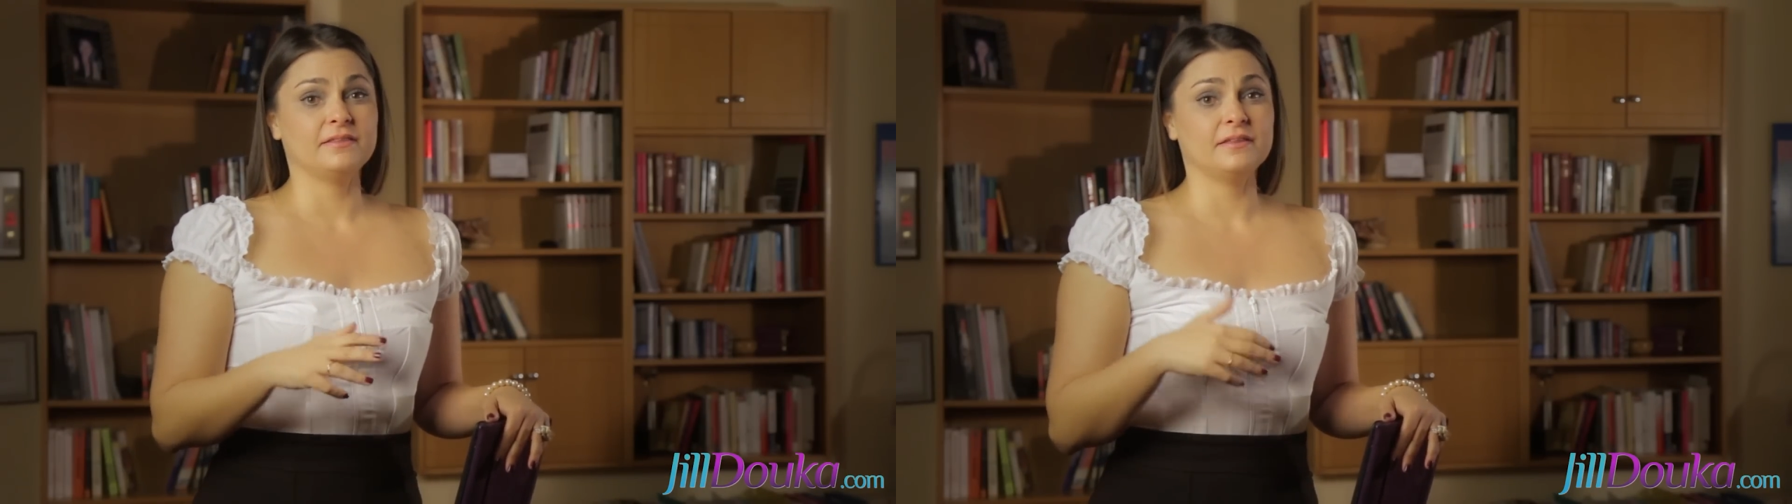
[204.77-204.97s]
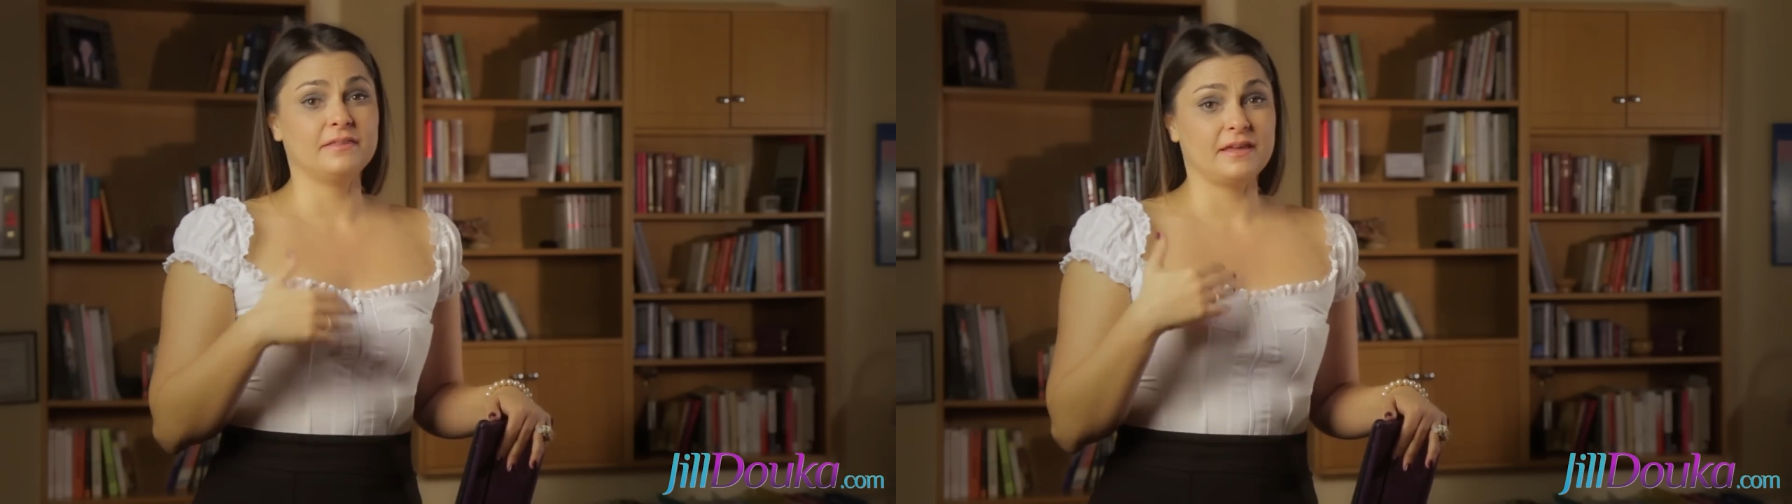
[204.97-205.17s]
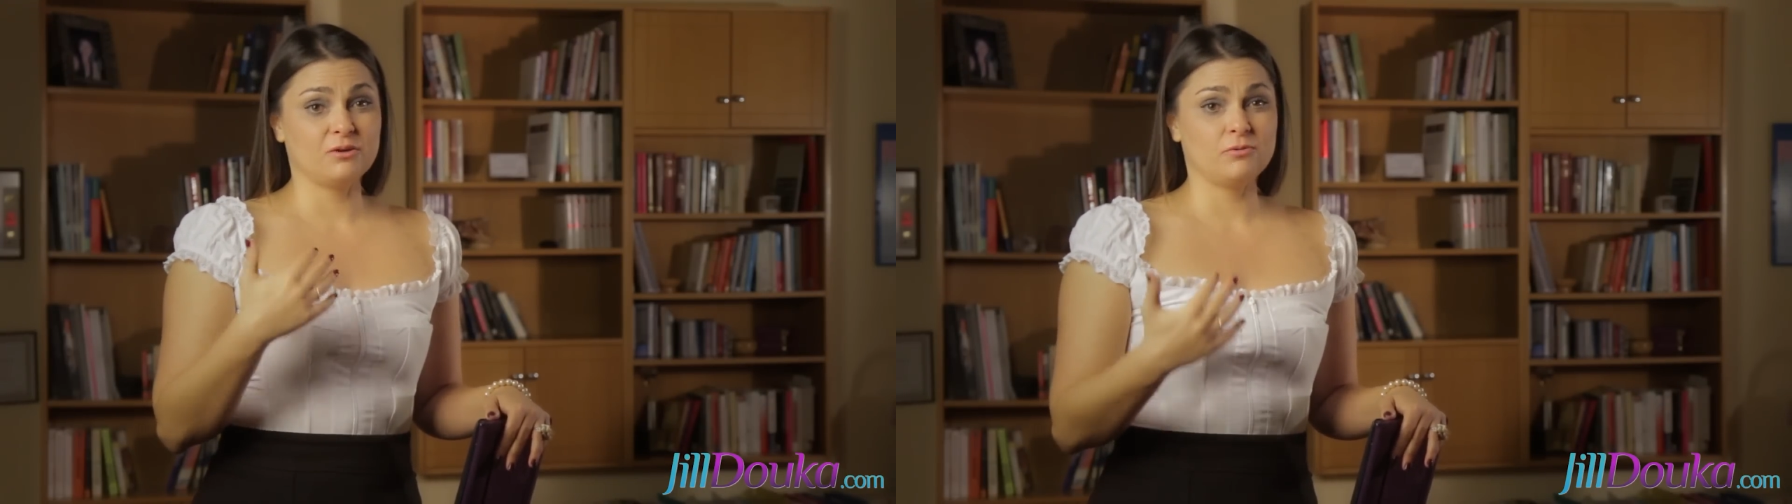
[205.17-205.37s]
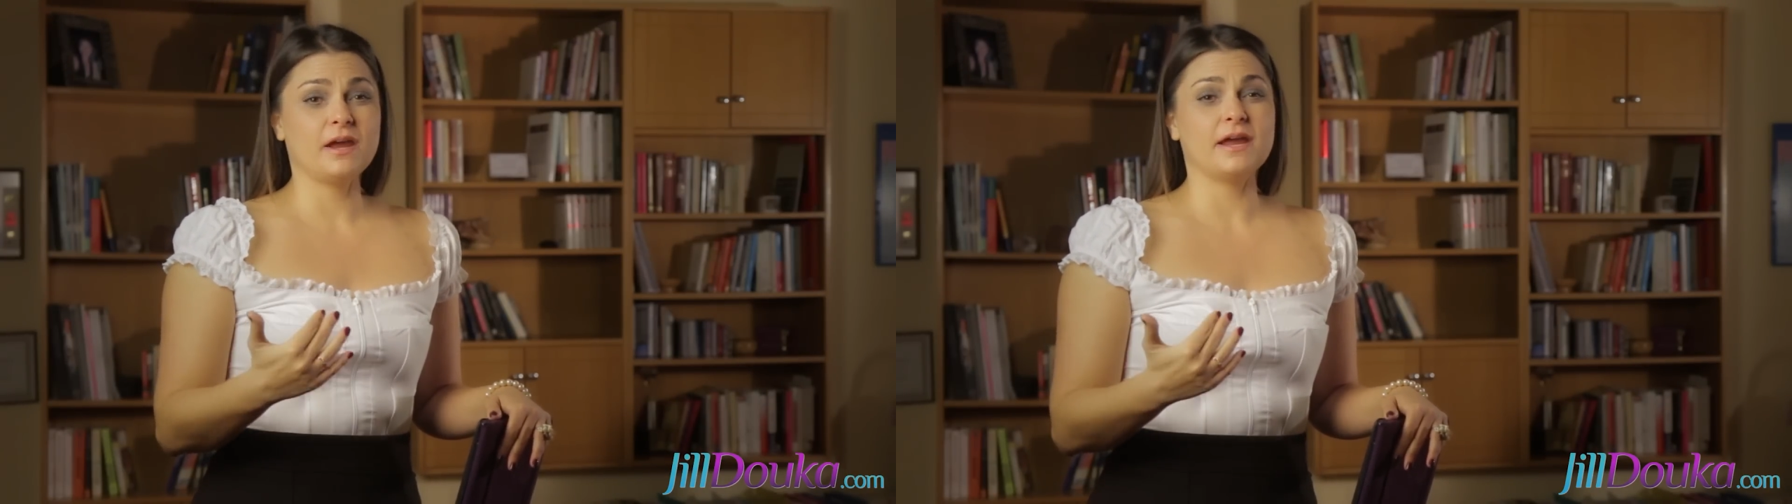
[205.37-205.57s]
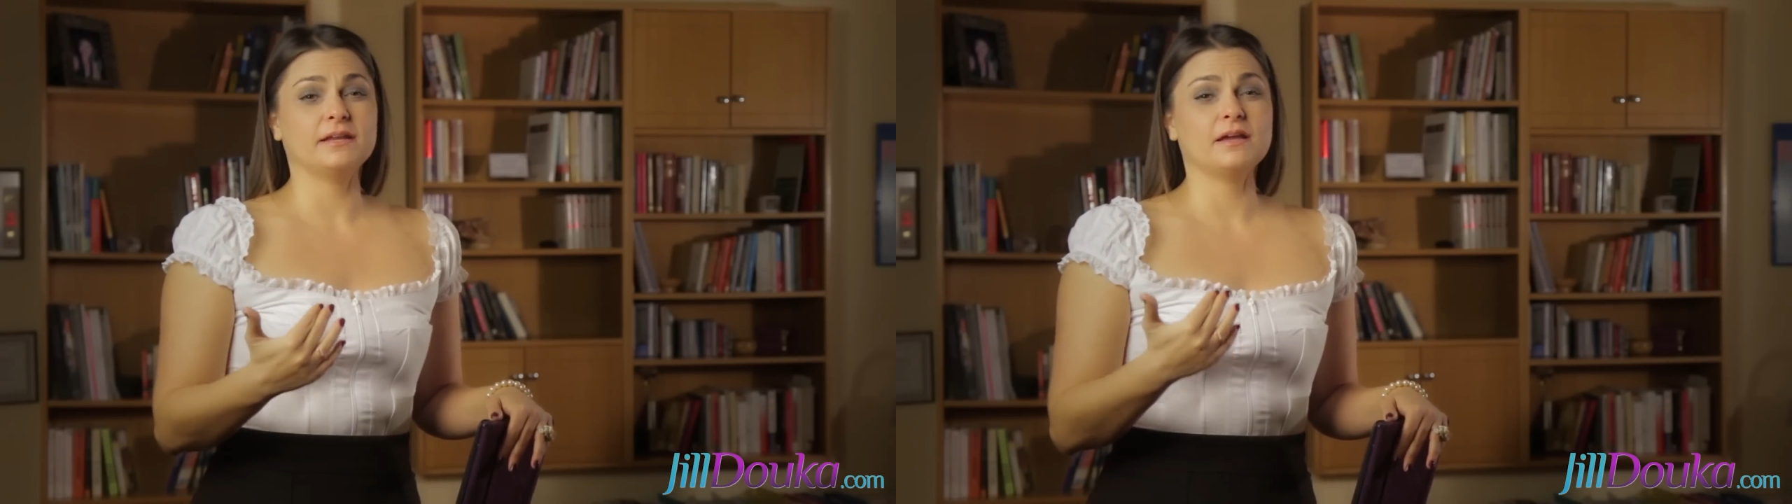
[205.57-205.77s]
that they
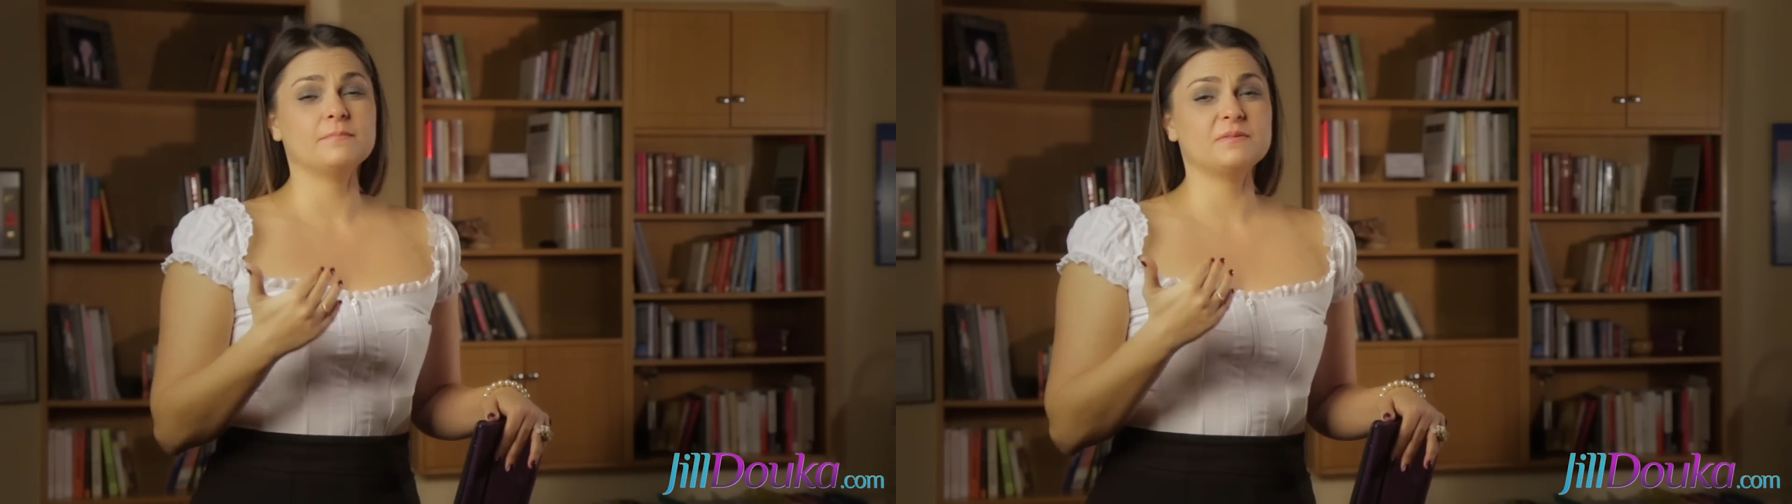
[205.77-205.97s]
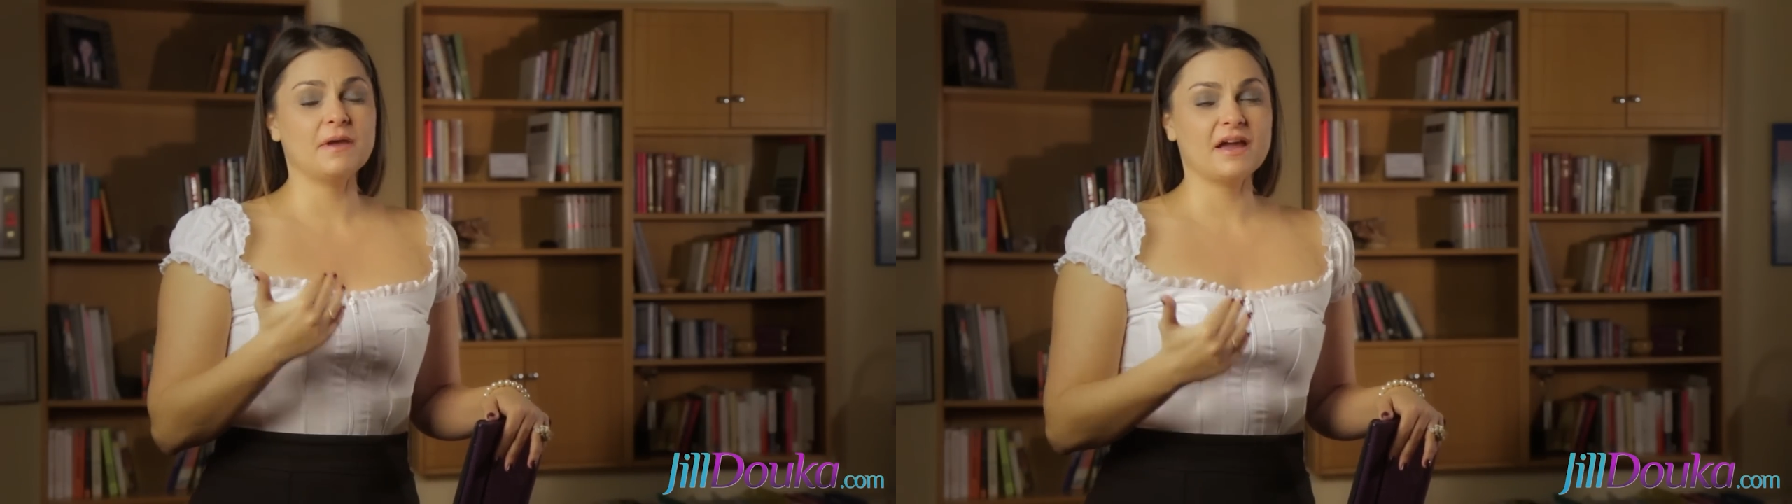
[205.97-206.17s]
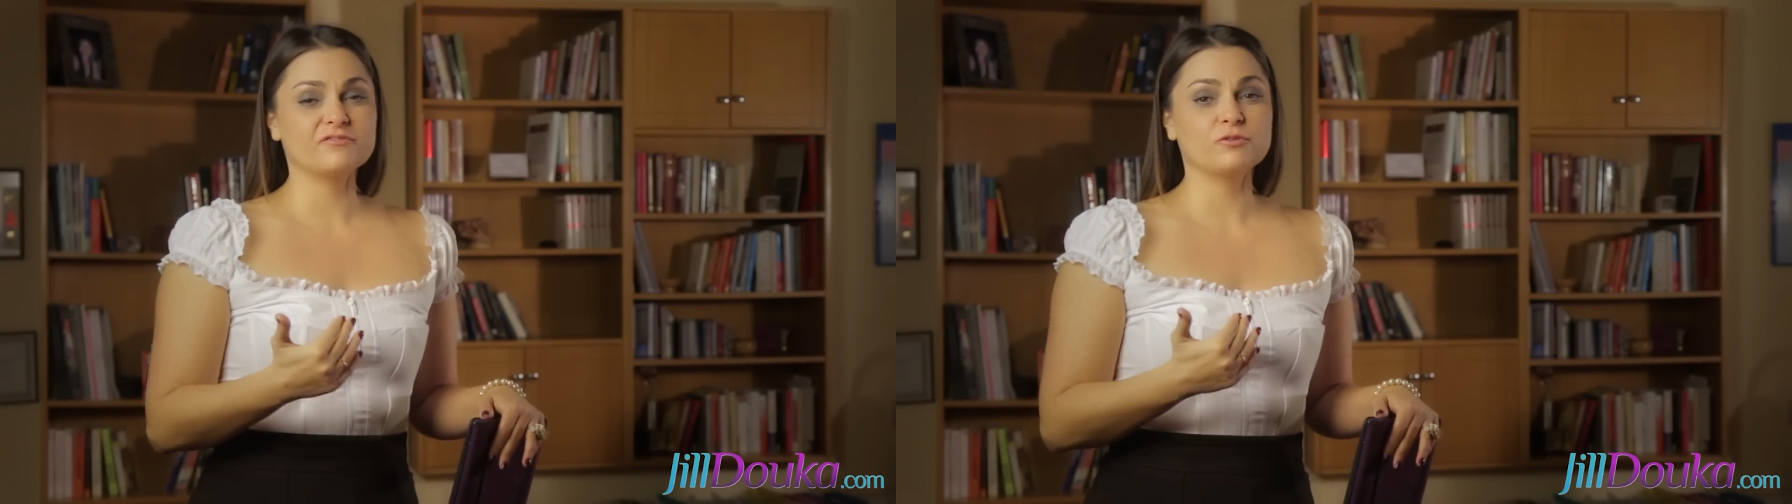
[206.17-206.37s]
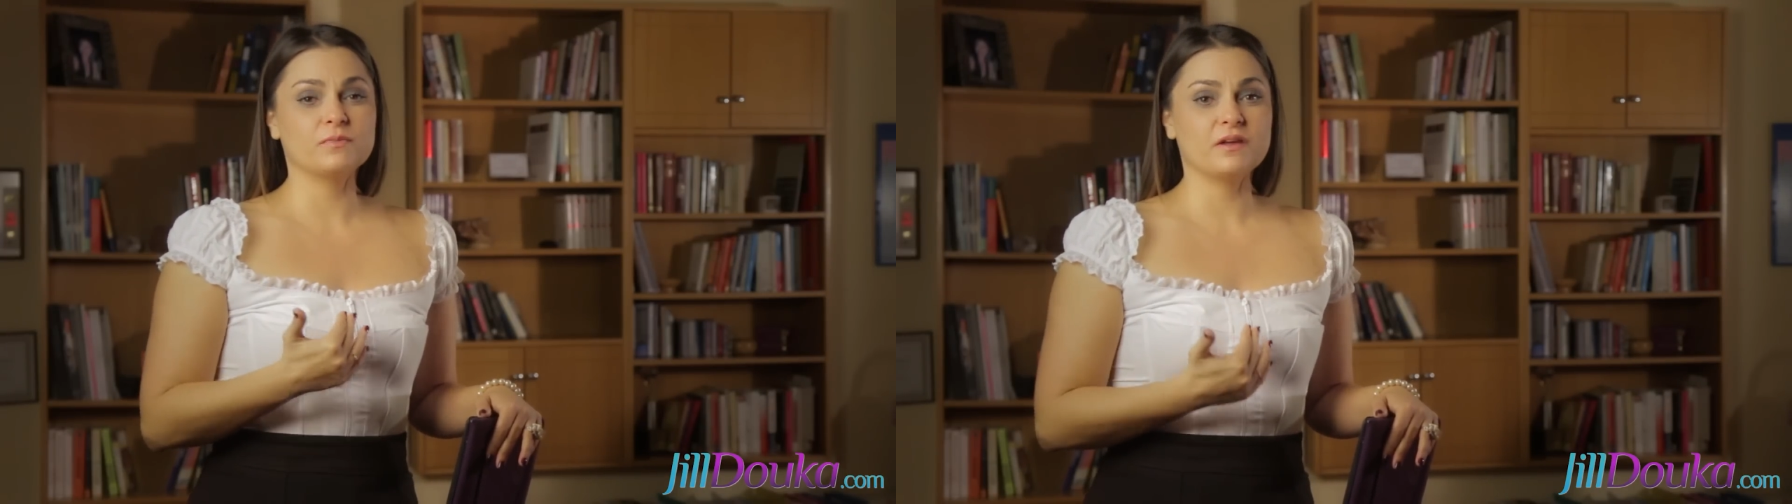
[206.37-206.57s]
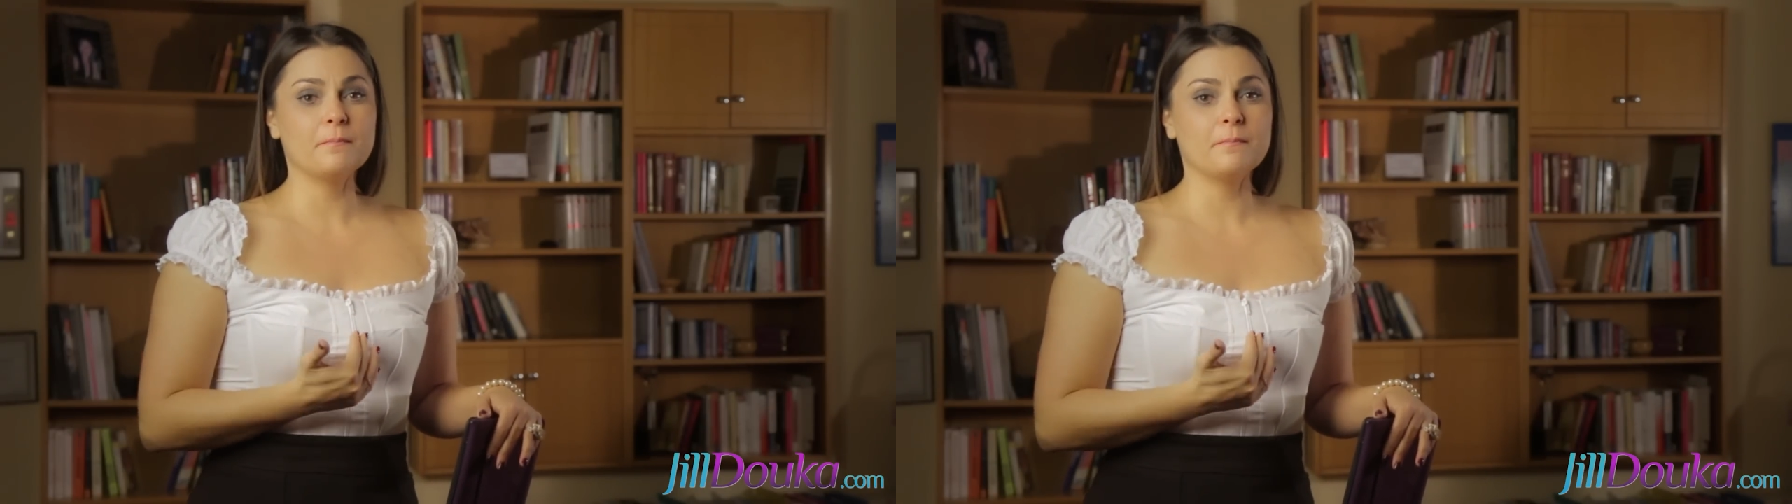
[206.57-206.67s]
create comes back from the